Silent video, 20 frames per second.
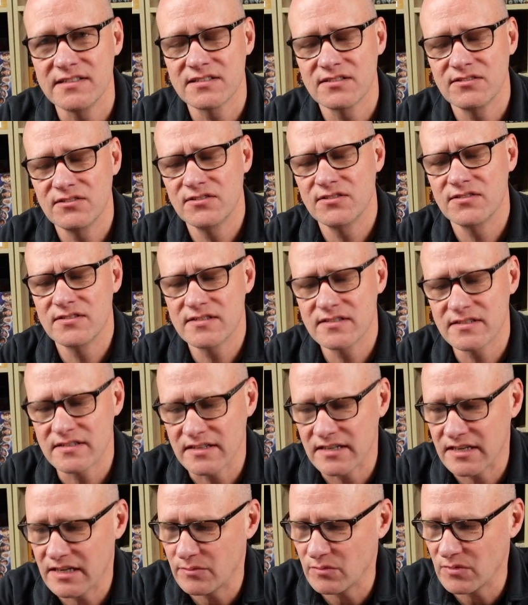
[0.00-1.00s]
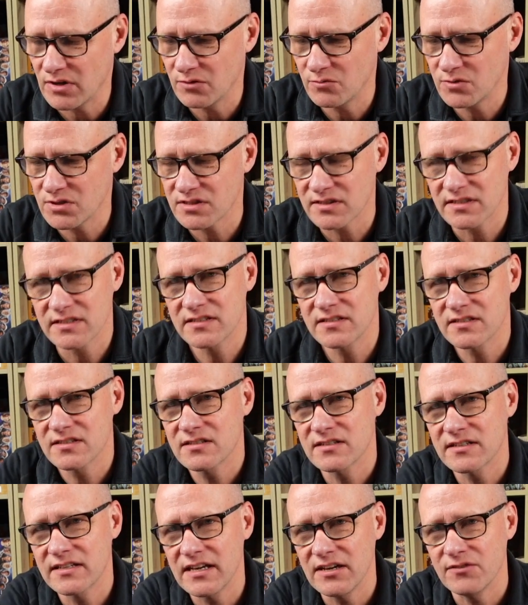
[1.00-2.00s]
turns. I wish I could just
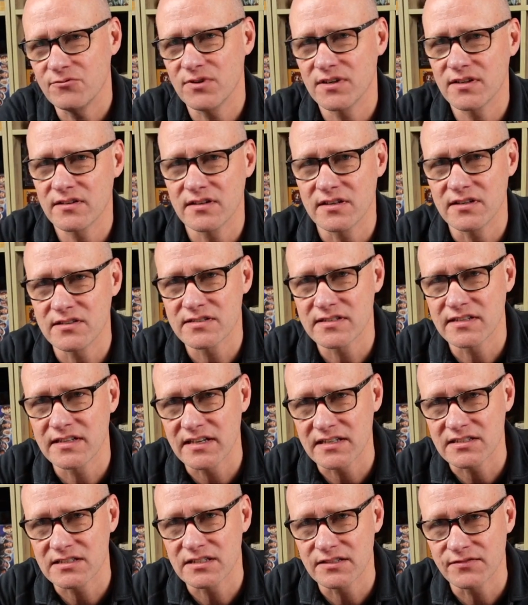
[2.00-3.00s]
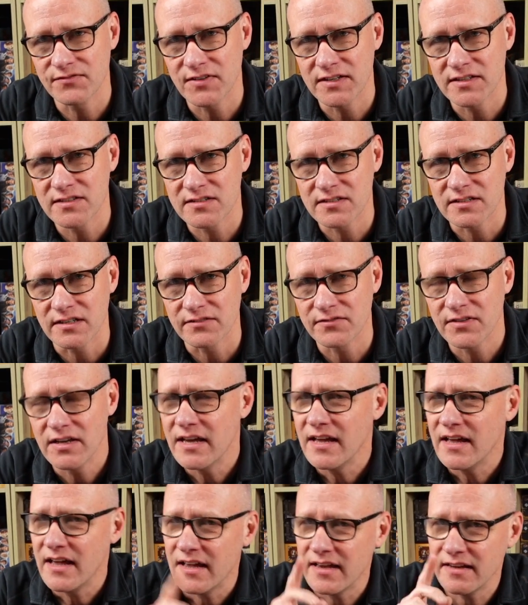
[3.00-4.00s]
sort of get rid of those and get to the fun stuff.
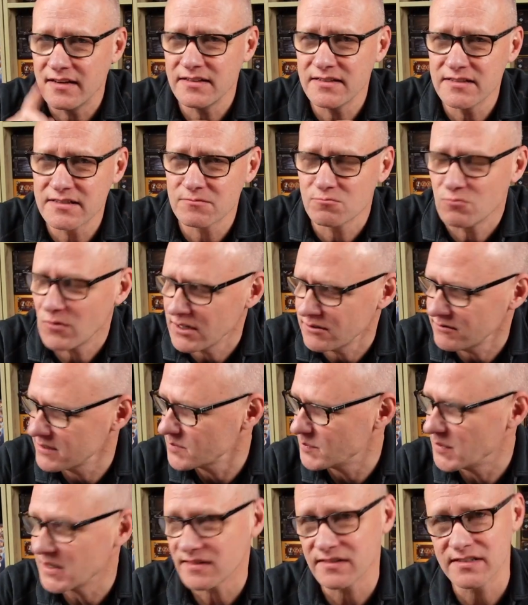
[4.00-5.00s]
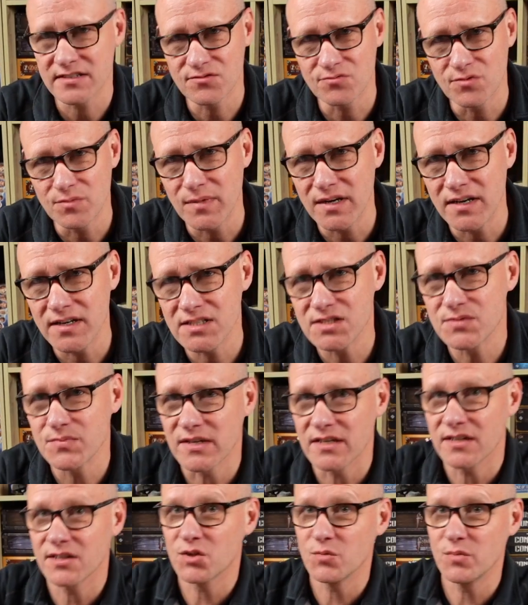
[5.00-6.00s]
And in one respect, this reminds me
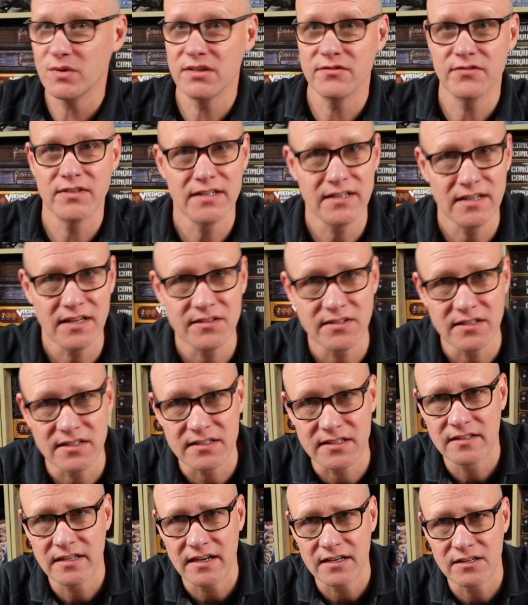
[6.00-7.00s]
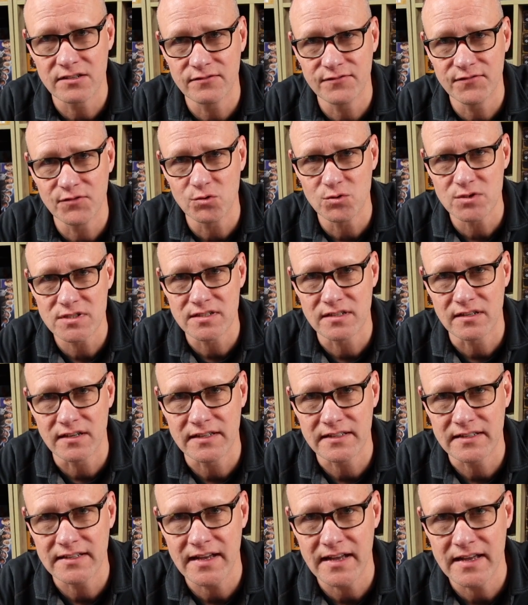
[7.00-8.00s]
a little bit of another Gale Force
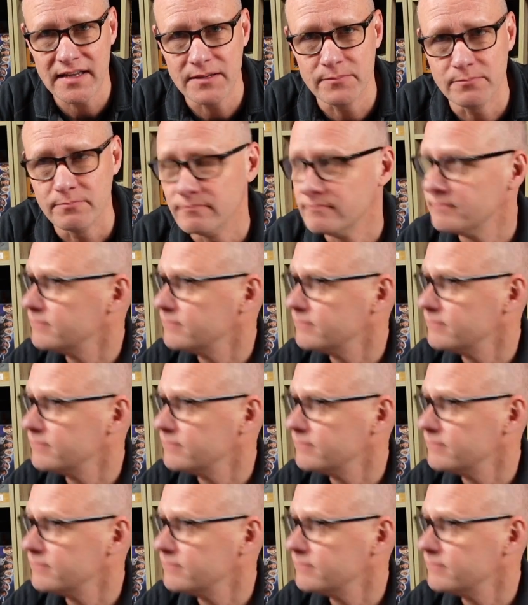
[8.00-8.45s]
9 game.